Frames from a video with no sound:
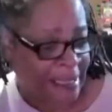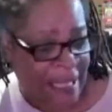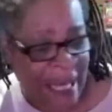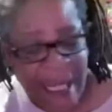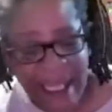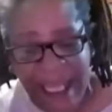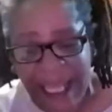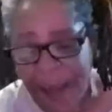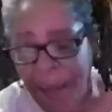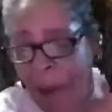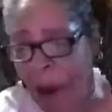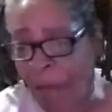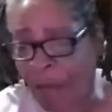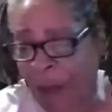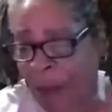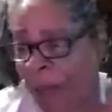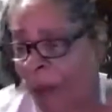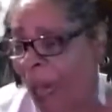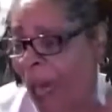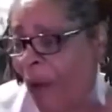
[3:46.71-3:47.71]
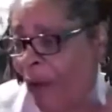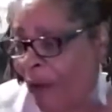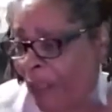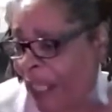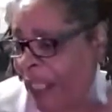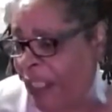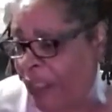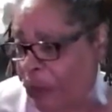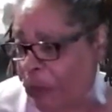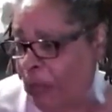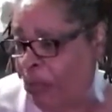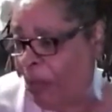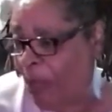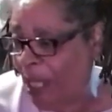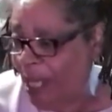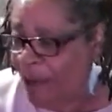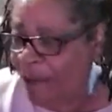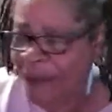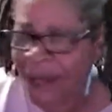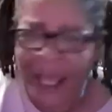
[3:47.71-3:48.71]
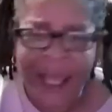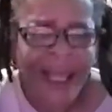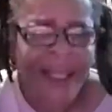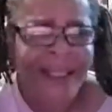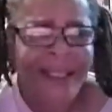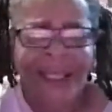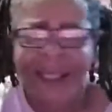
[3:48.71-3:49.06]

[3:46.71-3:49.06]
take him off the bottle. He too big for that.